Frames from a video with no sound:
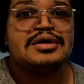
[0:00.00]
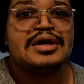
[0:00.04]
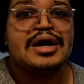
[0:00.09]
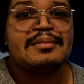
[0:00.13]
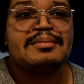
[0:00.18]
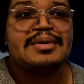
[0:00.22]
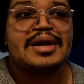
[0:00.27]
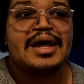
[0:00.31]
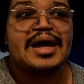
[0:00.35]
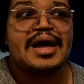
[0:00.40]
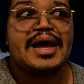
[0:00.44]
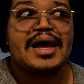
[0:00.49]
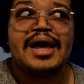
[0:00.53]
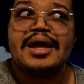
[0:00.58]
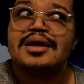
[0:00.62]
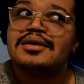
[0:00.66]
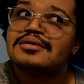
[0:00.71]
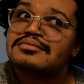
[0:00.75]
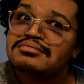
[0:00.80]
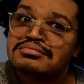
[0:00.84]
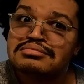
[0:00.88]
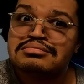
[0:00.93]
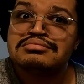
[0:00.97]
I'm
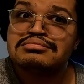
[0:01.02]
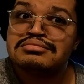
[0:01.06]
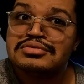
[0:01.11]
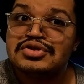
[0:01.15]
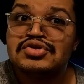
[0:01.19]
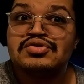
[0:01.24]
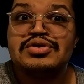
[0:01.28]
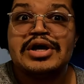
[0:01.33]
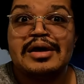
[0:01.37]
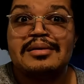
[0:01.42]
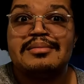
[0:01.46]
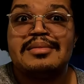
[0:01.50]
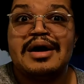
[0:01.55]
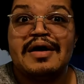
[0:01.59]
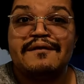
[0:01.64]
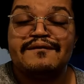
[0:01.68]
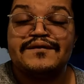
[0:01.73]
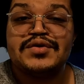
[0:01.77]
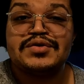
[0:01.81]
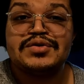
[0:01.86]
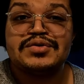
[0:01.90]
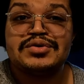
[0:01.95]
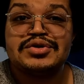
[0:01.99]
like, you gave me my
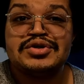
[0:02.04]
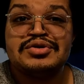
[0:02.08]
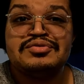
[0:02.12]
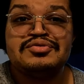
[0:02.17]
food.